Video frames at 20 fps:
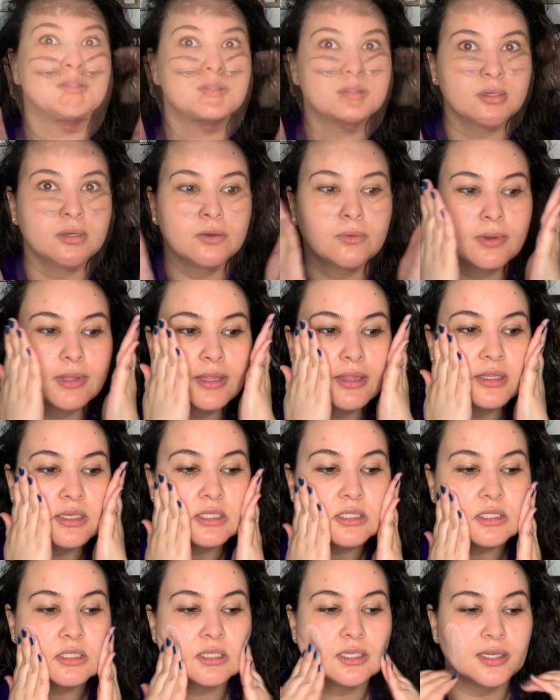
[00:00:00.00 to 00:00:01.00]
So
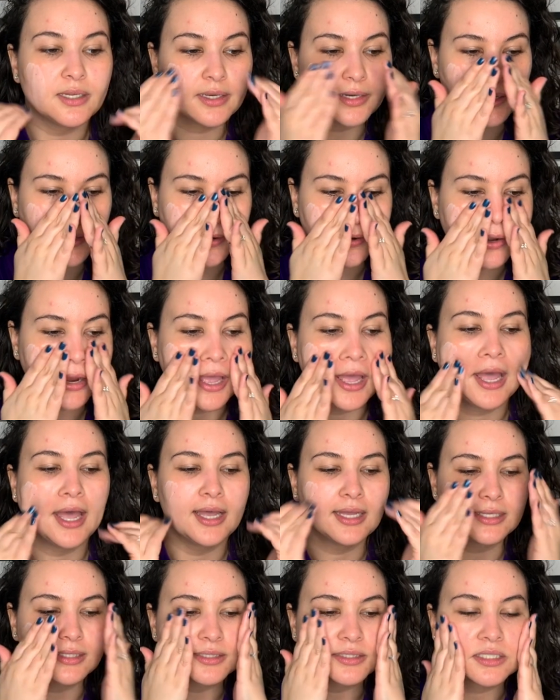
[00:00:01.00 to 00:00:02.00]
this here
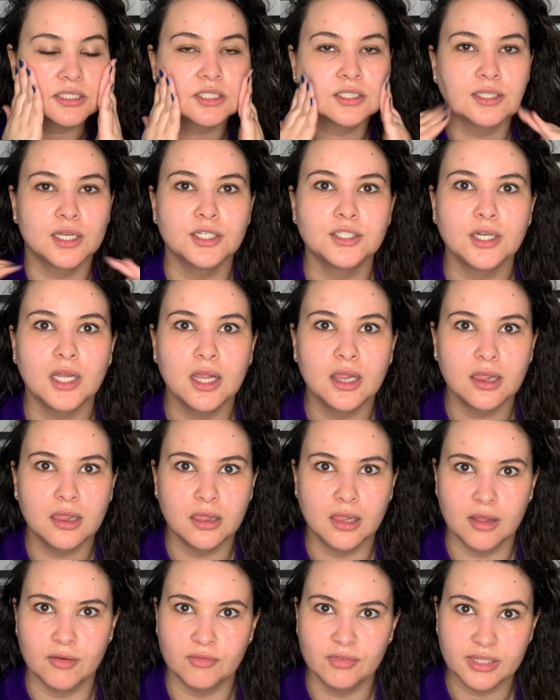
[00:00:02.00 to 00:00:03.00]
has such a
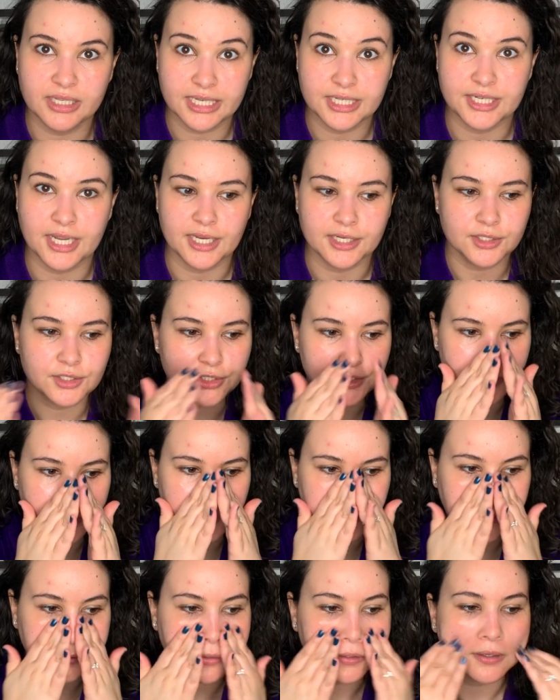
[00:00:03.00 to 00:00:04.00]
lovely
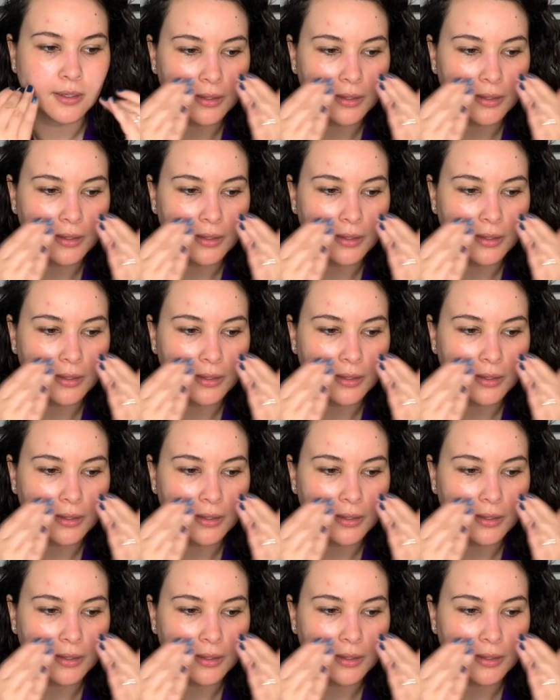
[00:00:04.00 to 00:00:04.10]
texture.